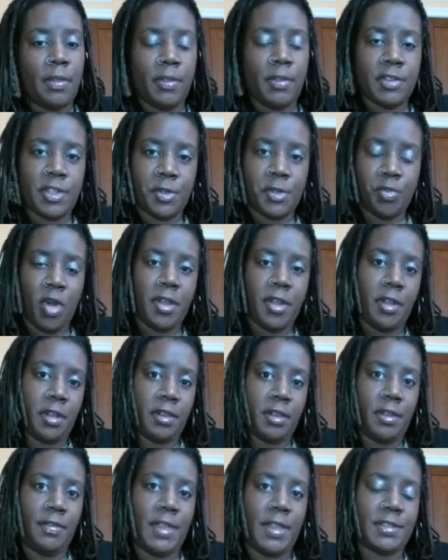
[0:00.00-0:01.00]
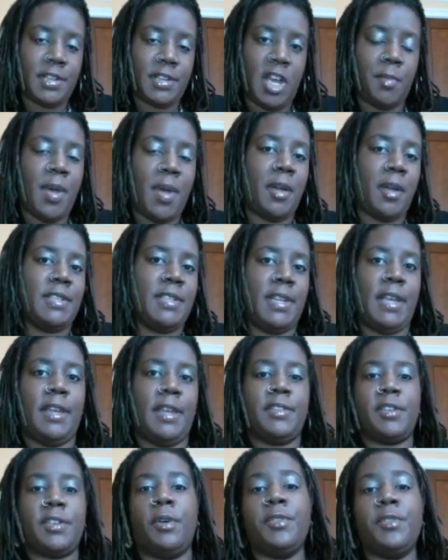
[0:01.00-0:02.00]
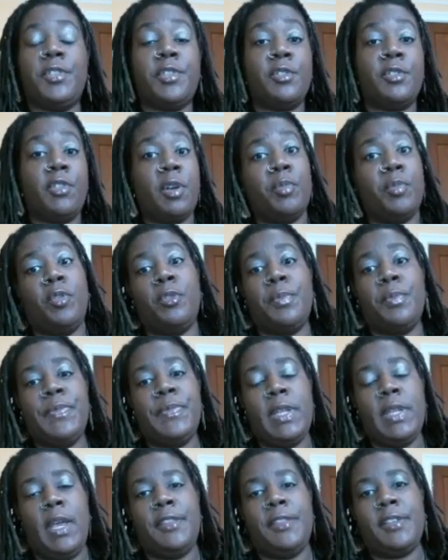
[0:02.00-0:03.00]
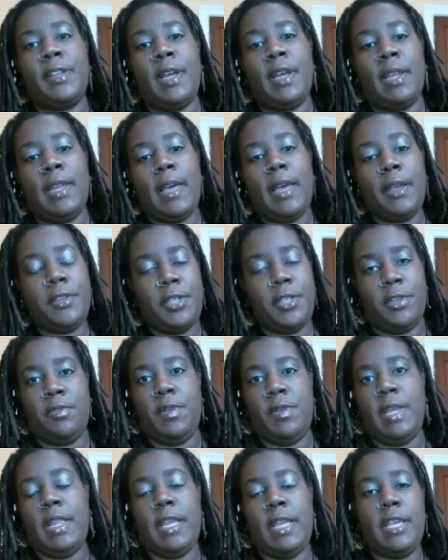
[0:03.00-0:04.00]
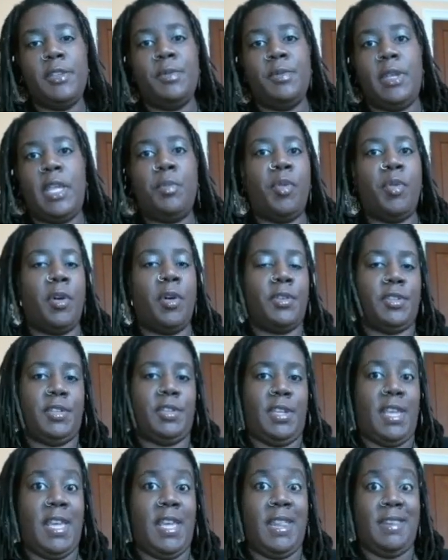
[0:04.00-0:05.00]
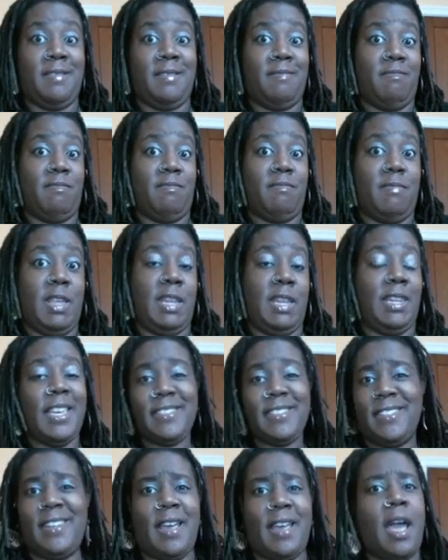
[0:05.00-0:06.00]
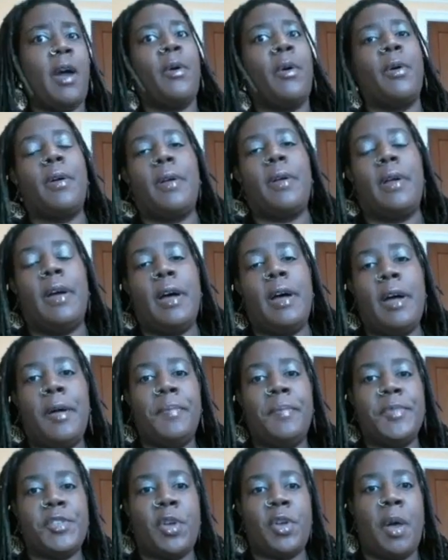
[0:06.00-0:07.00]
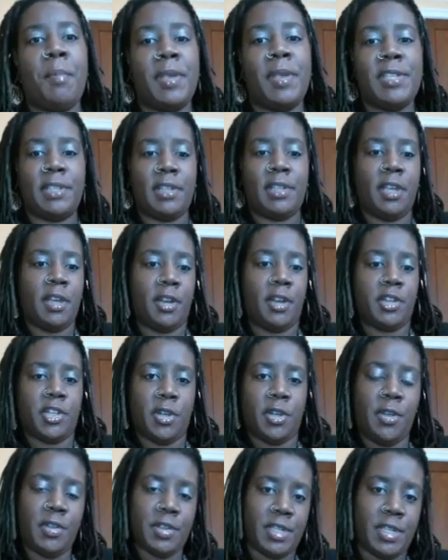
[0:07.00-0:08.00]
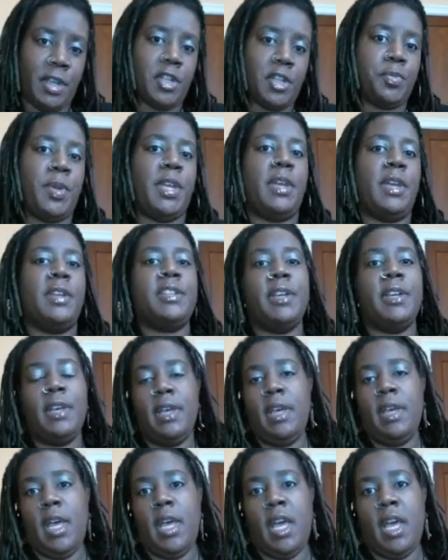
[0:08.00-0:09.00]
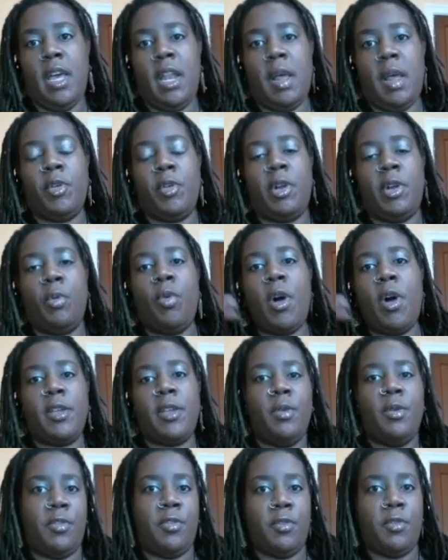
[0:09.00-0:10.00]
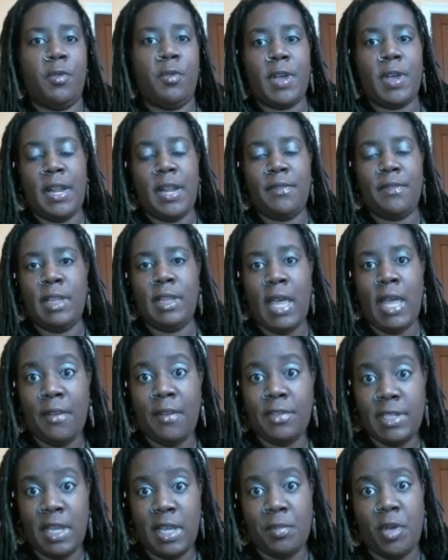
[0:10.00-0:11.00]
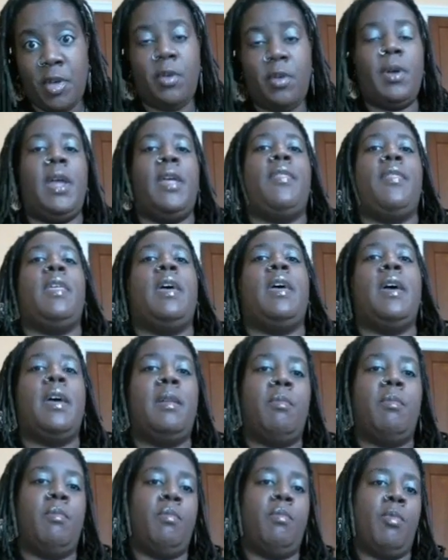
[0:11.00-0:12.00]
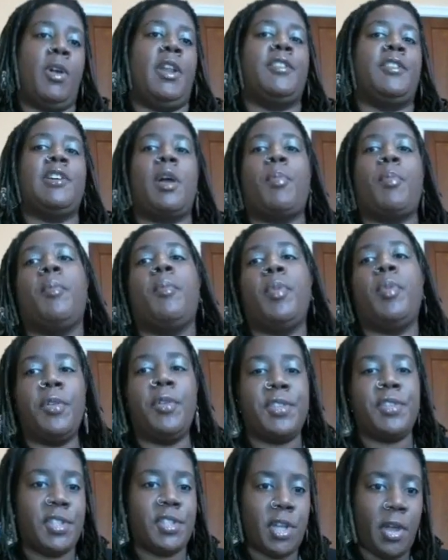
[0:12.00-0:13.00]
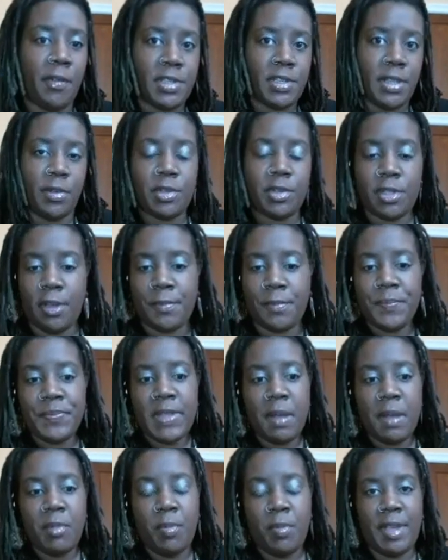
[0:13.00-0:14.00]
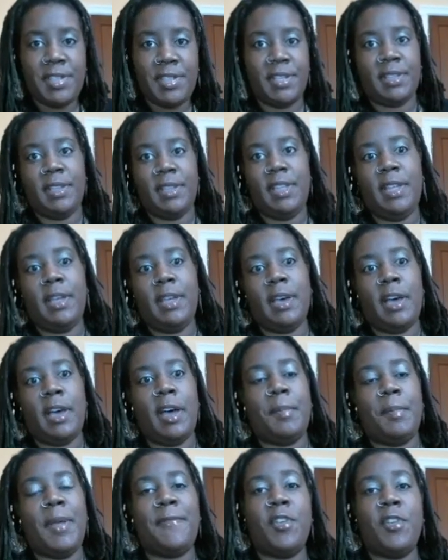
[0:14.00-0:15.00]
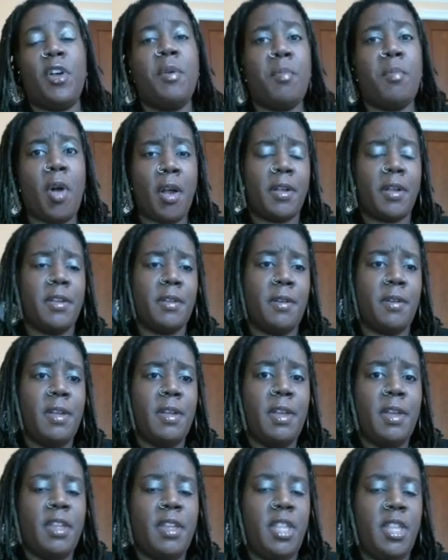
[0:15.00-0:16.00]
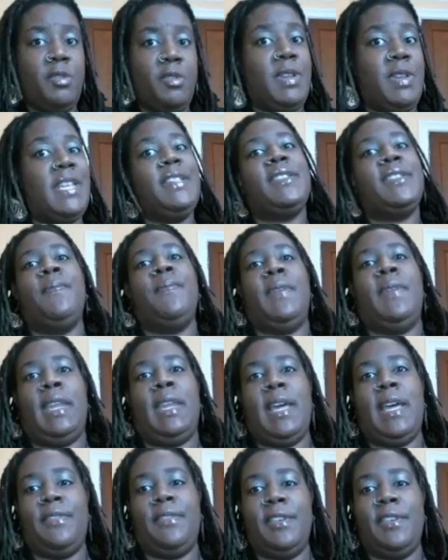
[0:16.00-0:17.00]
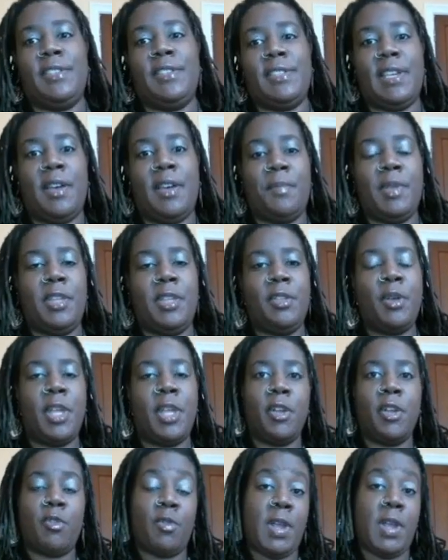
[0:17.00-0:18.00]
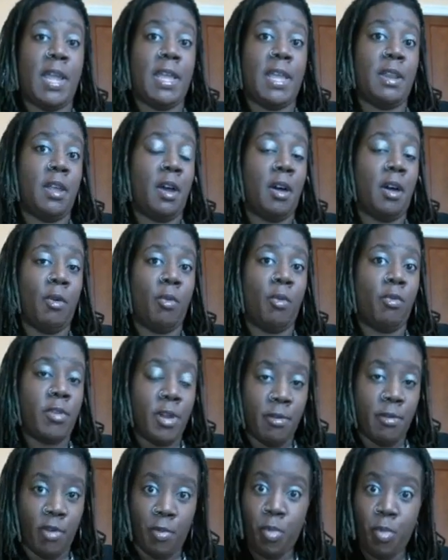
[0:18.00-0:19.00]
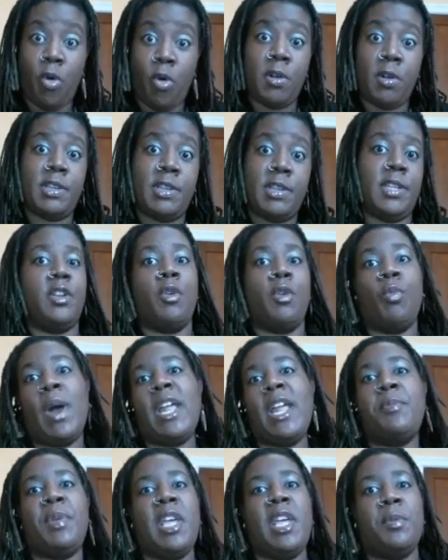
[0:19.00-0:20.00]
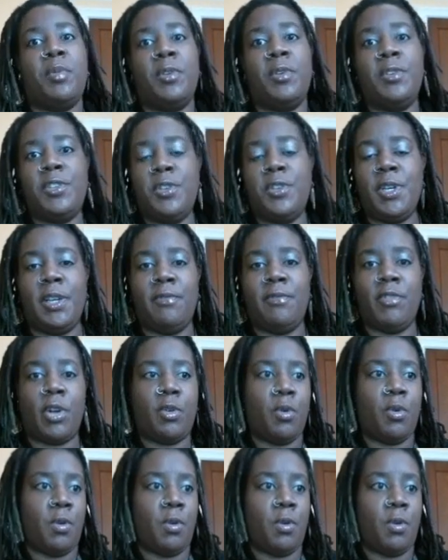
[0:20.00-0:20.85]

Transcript: This is product that's come out today. It's called Sqribble. It's going to allow you to create ebooks in less than an hour. So I'm basically going to show you the sales page, and I'm going to walk you through kind of a live demo, and then we're going to talk about bonuses and all this other stuff. But basically, if you're a marketer, you need something like this. I mean, you can create your reports and your white papers. You can